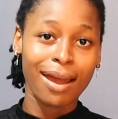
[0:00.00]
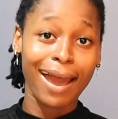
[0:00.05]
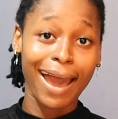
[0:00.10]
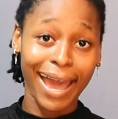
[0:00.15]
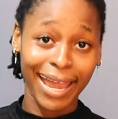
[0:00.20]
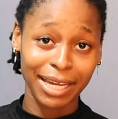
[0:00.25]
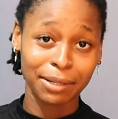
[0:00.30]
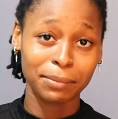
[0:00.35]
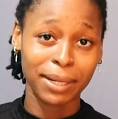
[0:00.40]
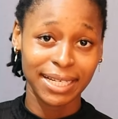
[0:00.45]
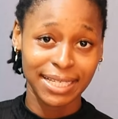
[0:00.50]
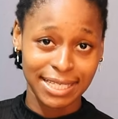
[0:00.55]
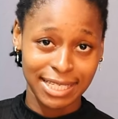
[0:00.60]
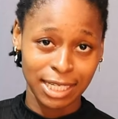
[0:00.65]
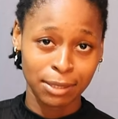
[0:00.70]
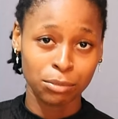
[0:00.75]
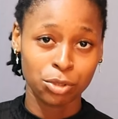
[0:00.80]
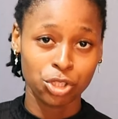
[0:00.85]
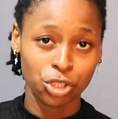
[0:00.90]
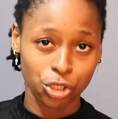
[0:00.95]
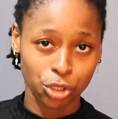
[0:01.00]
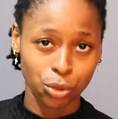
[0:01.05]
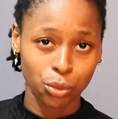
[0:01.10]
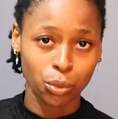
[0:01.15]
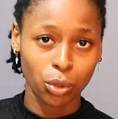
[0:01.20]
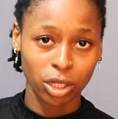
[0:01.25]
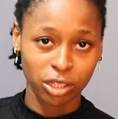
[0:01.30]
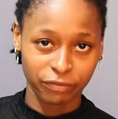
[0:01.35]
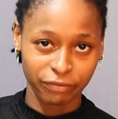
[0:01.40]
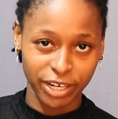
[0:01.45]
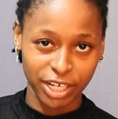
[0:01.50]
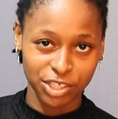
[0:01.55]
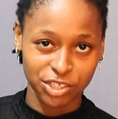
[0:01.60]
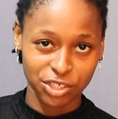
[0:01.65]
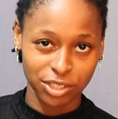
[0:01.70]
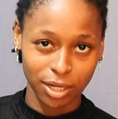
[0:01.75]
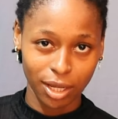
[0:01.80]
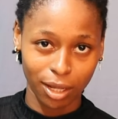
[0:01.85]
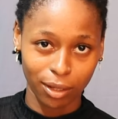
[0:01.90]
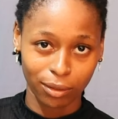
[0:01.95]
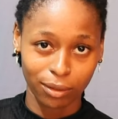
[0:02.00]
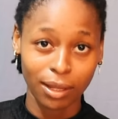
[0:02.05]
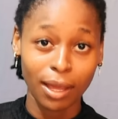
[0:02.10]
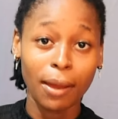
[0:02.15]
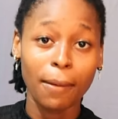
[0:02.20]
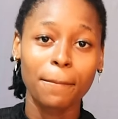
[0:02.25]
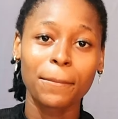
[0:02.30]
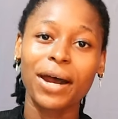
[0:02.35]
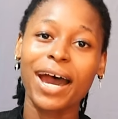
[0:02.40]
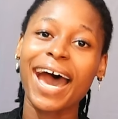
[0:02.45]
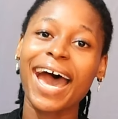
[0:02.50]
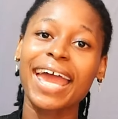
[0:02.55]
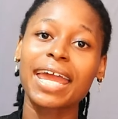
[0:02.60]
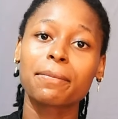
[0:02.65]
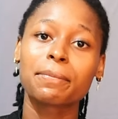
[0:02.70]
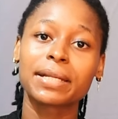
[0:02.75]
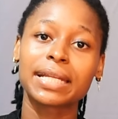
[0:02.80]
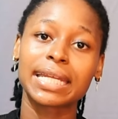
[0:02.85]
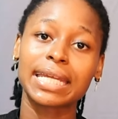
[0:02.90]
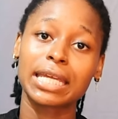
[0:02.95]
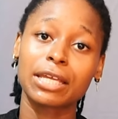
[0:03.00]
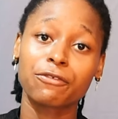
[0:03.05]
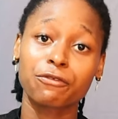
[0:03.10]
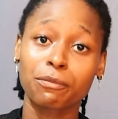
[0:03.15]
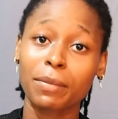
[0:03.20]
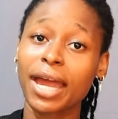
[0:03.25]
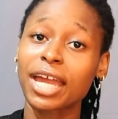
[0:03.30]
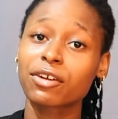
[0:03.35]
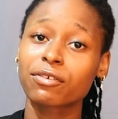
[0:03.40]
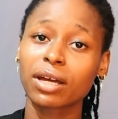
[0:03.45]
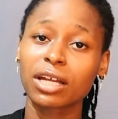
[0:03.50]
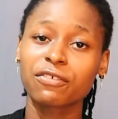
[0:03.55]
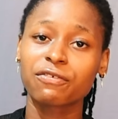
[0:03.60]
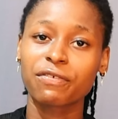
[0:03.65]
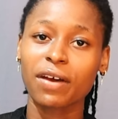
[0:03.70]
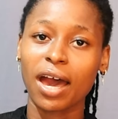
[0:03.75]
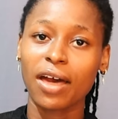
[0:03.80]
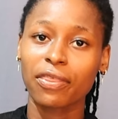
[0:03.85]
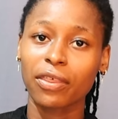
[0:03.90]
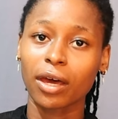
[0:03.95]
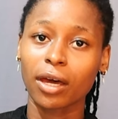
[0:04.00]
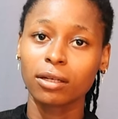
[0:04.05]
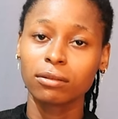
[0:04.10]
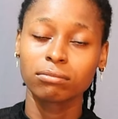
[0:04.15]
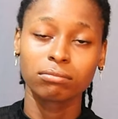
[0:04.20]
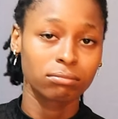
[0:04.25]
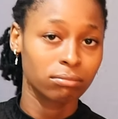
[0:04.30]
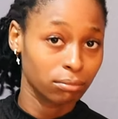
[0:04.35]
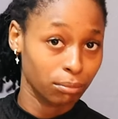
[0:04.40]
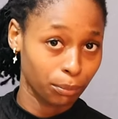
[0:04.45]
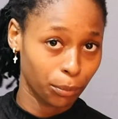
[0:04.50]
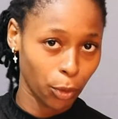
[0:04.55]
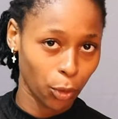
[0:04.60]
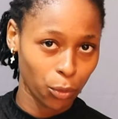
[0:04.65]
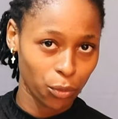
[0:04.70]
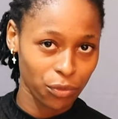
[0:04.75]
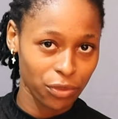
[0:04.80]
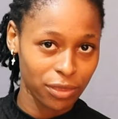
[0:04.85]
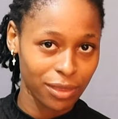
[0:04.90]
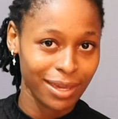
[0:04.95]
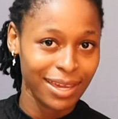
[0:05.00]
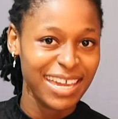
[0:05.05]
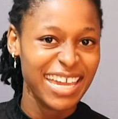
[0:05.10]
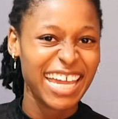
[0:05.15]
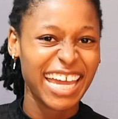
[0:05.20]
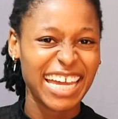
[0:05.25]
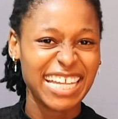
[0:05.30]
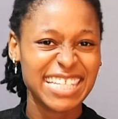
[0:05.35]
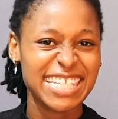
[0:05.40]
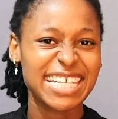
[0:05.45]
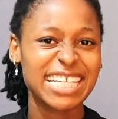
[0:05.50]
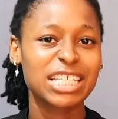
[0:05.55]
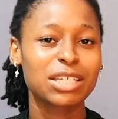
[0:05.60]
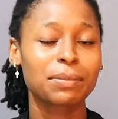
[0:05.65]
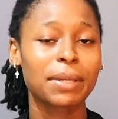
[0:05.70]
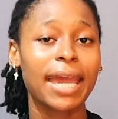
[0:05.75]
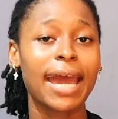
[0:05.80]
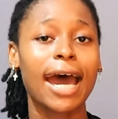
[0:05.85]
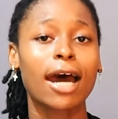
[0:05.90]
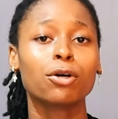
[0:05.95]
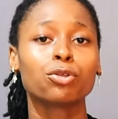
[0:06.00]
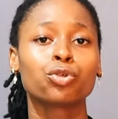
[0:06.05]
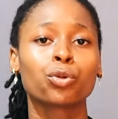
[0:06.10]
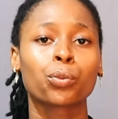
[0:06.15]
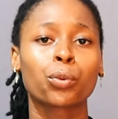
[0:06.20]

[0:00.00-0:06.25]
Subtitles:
I might seem to you conventional, but I believe my grandfather, both, can teach me how to